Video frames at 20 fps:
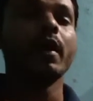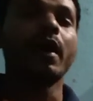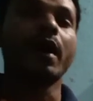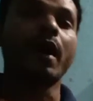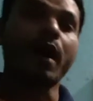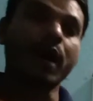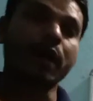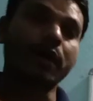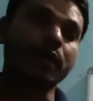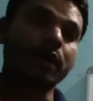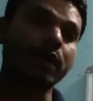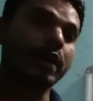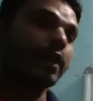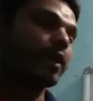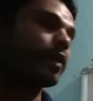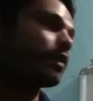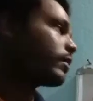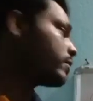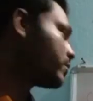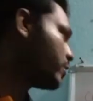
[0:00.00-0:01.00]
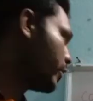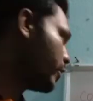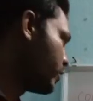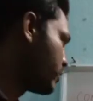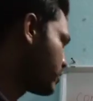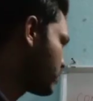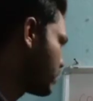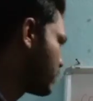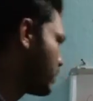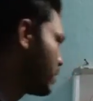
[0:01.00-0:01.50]
organic
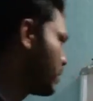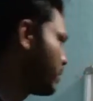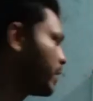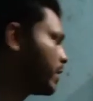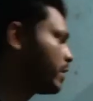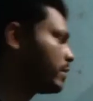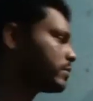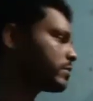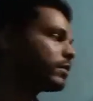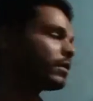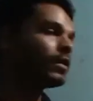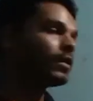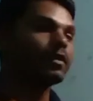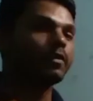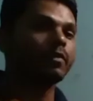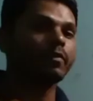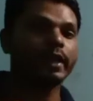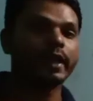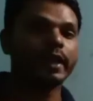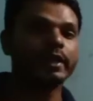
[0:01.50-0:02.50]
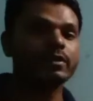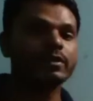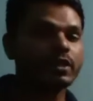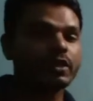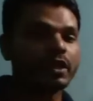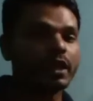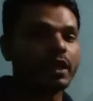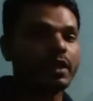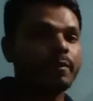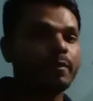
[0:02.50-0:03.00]
things. That means we can
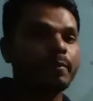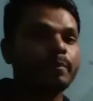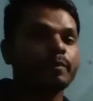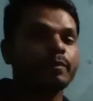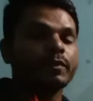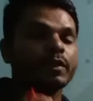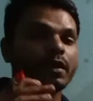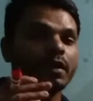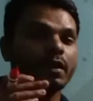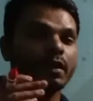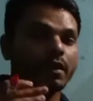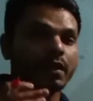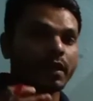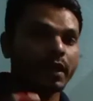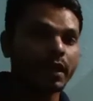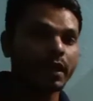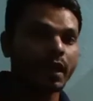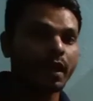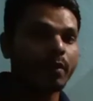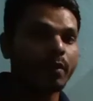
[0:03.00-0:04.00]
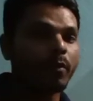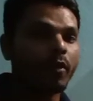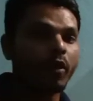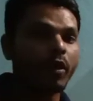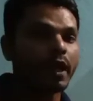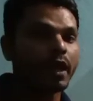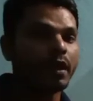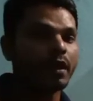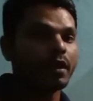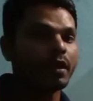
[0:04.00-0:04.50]
see in our
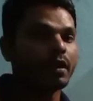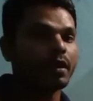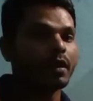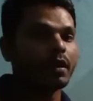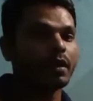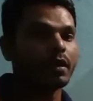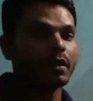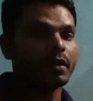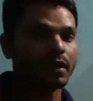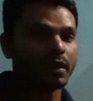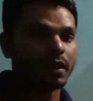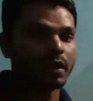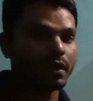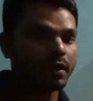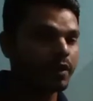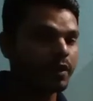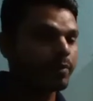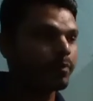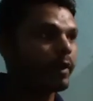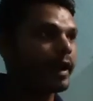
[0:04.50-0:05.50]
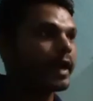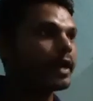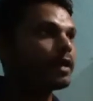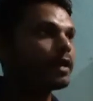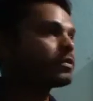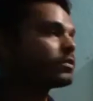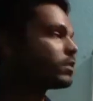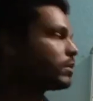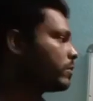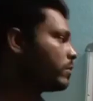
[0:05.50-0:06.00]
body, in your
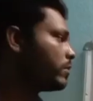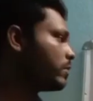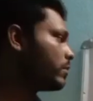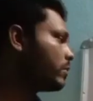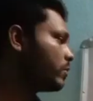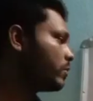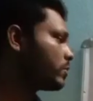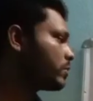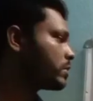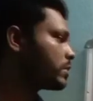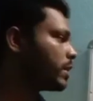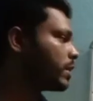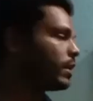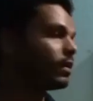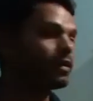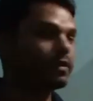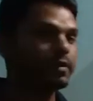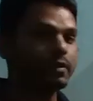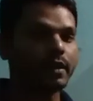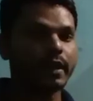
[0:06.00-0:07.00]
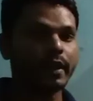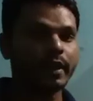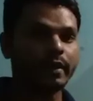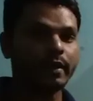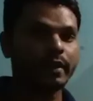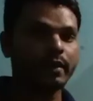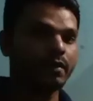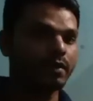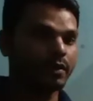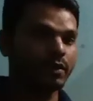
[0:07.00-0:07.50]
biology, you see that
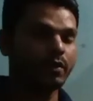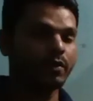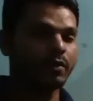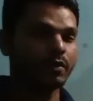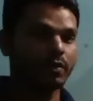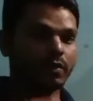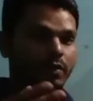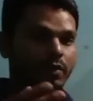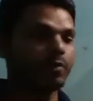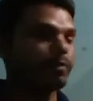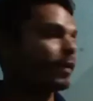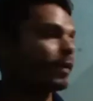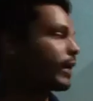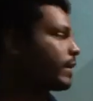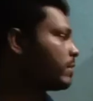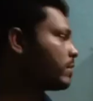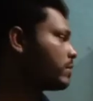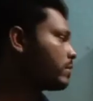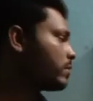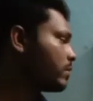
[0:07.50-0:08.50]
you might